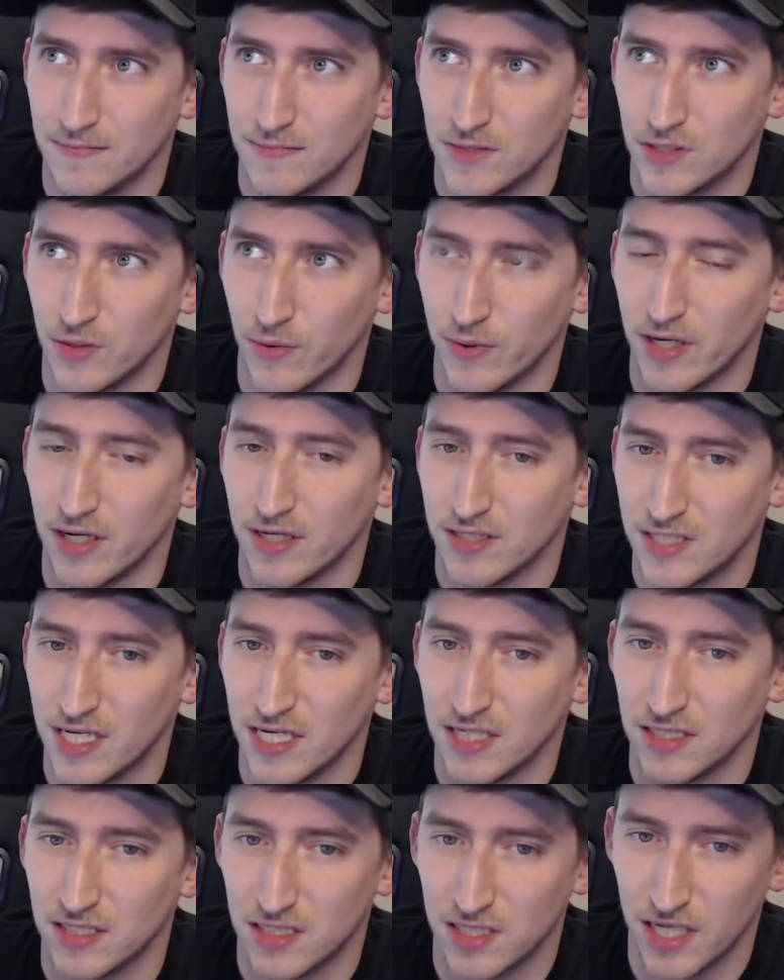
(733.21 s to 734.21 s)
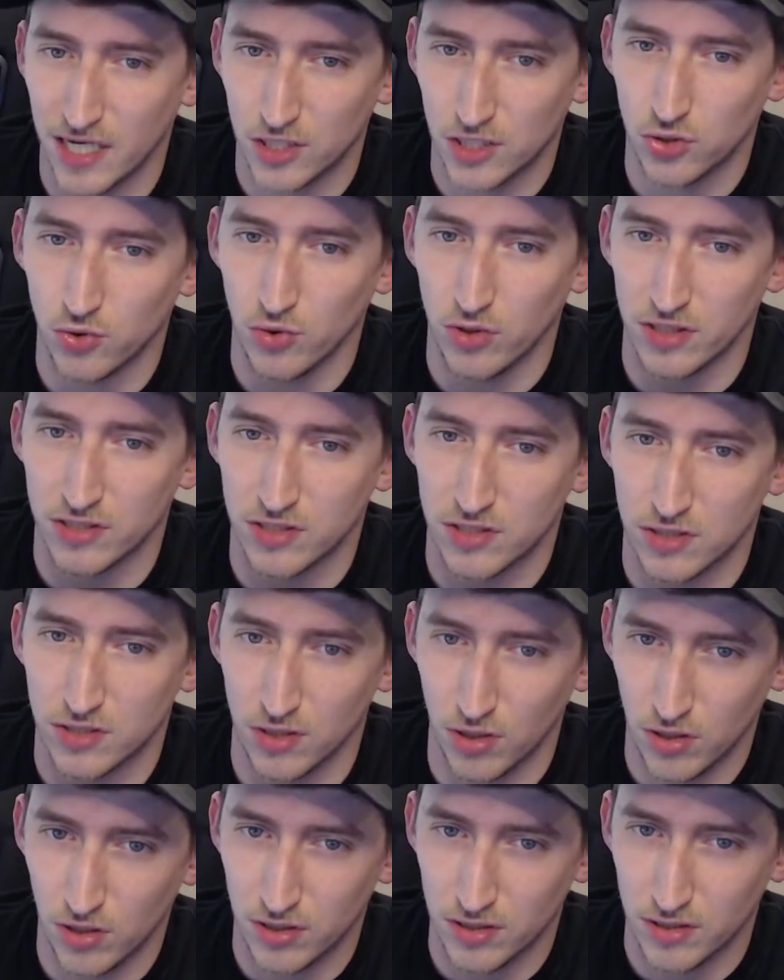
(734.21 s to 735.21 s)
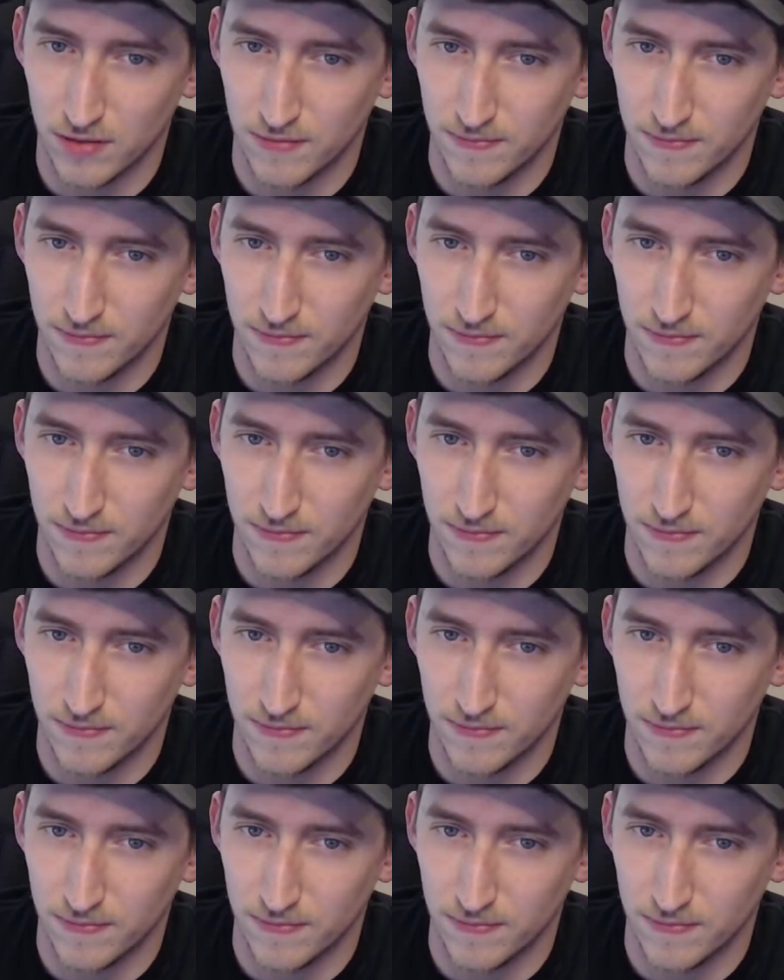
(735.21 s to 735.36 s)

So we're going to say sexual assault.